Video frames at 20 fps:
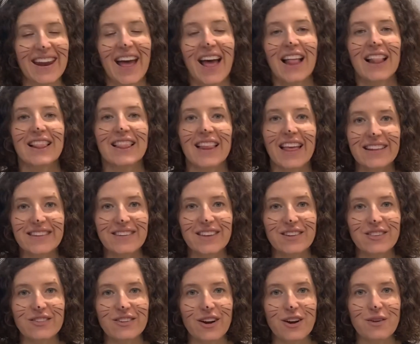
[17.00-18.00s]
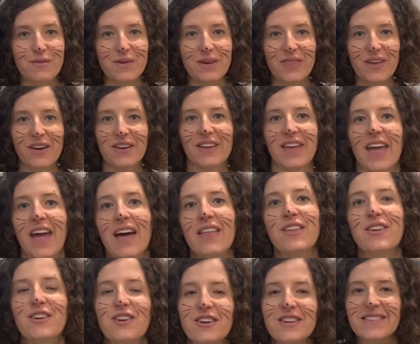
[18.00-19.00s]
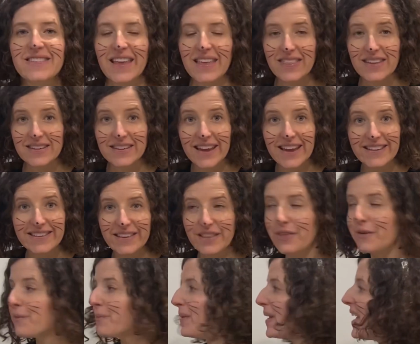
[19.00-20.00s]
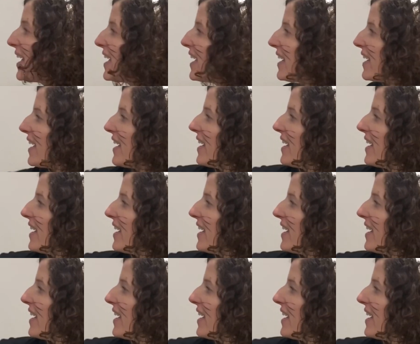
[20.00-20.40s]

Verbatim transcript: Let's get started with our calendar and say the days of the week.